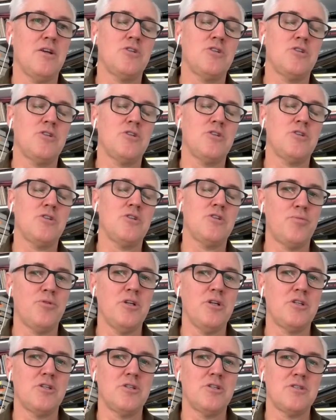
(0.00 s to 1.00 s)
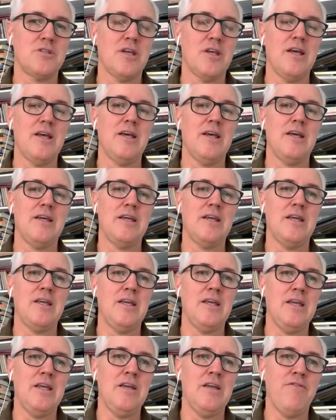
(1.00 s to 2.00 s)
I talk to other preachers,
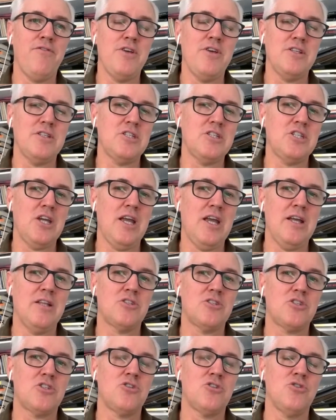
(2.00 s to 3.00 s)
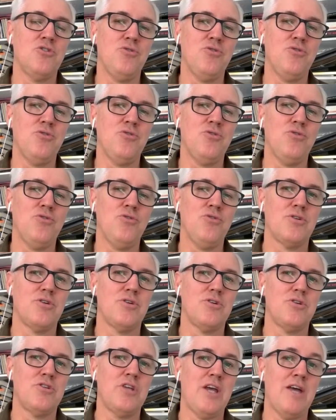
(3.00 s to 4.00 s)
if there's a chance to
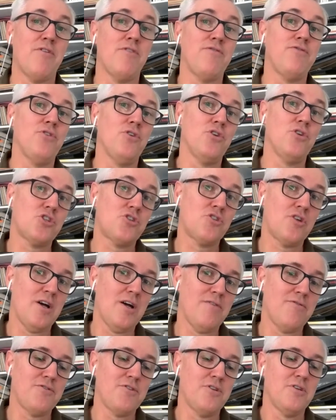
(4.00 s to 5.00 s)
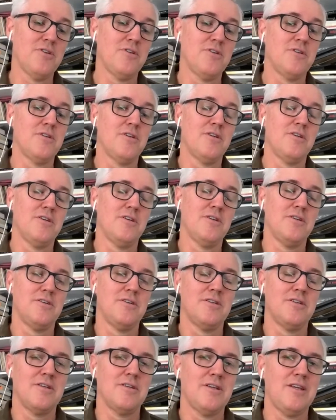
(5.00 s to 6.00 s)
have a first draft,
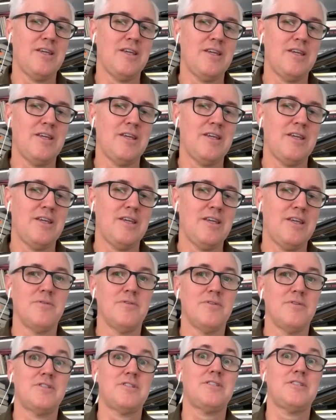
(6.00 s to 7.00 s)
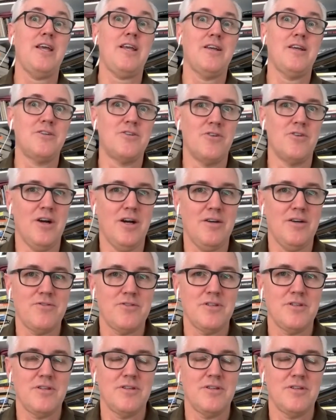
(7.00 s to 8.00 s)
gap, second draft,
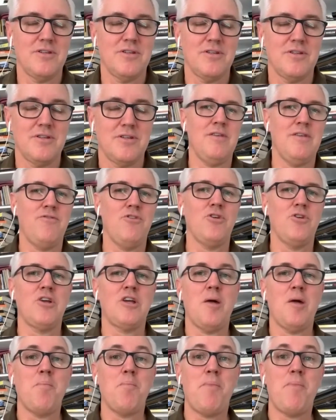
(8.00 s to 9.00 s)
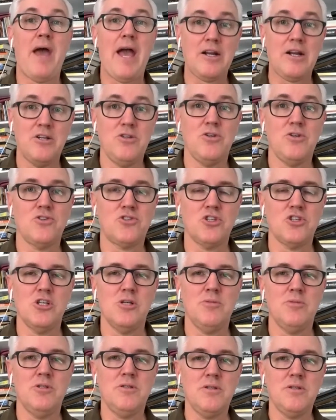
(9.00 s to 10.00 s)
uh, if you can come back to your
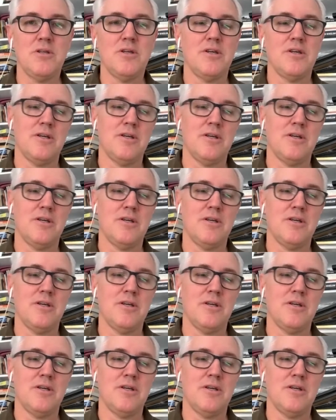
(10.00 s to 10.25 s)
sermon